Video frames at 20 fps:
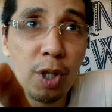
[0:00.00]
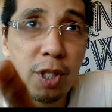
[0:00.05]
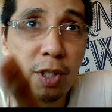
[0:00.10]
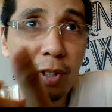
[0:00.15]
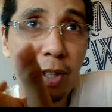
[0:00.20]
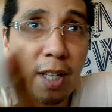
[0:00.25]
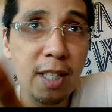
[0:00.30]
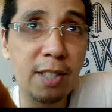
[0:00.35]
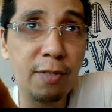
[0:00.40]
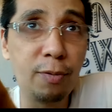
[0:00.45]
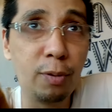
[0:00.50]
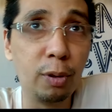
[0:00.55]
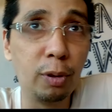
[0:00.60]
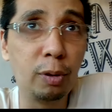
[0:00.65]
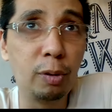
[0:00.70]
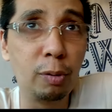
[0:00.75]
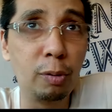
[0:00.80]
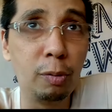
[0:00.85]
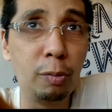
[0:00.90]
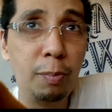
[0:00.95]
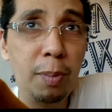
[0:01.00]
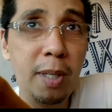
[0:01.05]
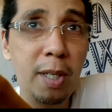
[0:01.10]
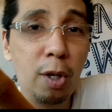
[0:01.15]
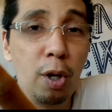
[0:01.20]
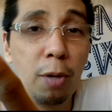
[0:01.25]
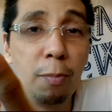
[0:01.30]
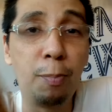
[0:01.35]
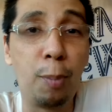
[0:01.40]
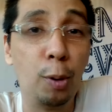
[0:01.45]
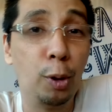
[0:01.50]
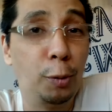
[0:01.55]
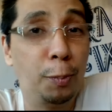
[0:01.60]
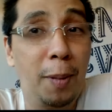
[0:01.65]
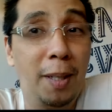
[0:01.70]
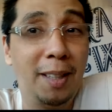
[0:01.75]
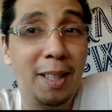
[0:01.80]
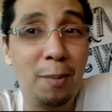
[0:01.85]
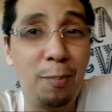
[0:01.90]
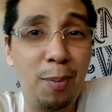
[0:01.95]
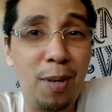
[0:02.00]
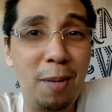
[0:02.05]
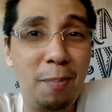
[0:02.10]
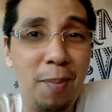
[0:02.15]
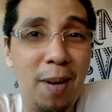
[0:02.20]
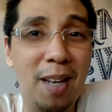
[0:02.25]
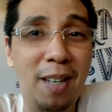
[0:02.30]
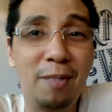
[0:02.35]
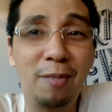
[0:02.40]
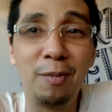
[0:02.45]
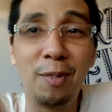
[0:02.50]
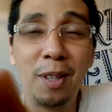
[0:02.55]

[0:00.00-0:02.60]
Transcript: stressful to be on postpaid than prepaid?